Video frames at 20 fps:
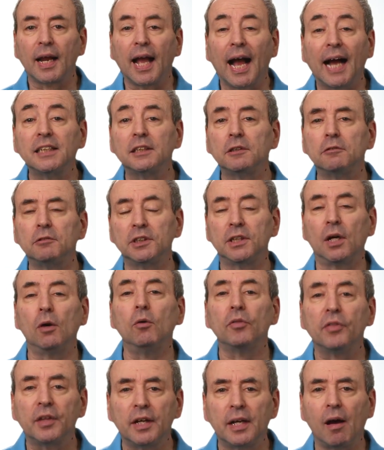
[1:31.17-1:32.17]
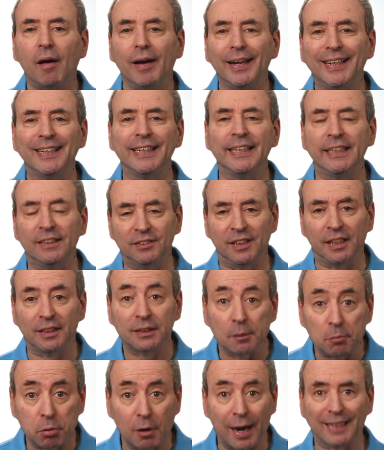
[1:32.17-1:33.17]
As a result, the guide leaves it
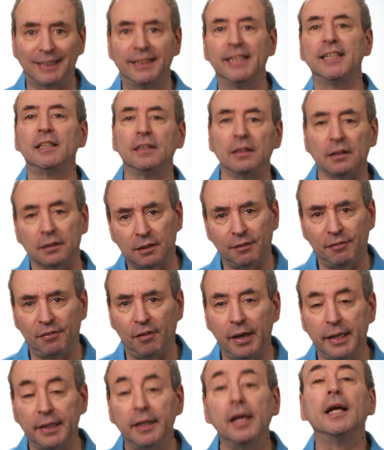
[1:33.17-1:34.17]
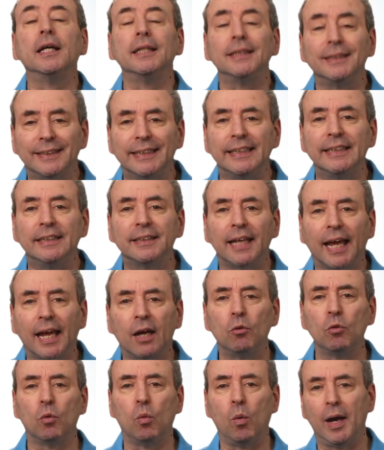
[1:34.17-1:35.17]
to practitioners to find
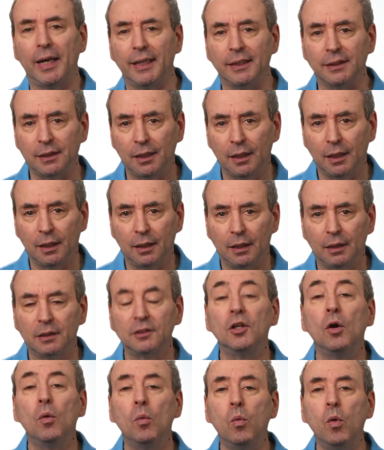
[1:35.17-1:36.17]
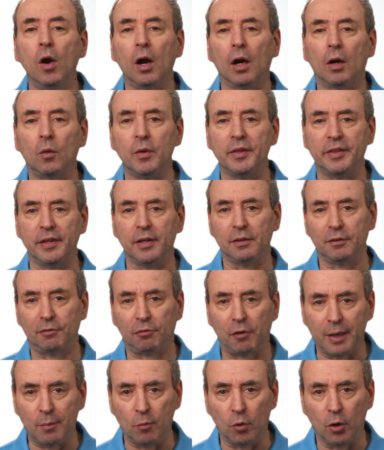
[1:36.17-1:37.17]
detailed ways to work within the
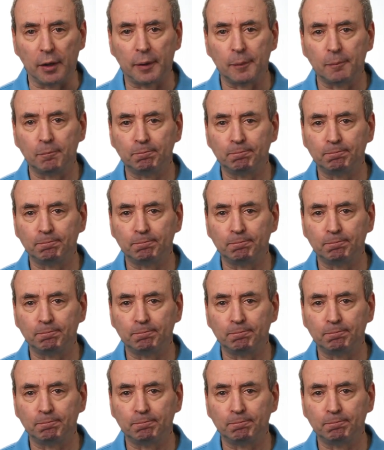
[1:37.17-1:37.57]
framework.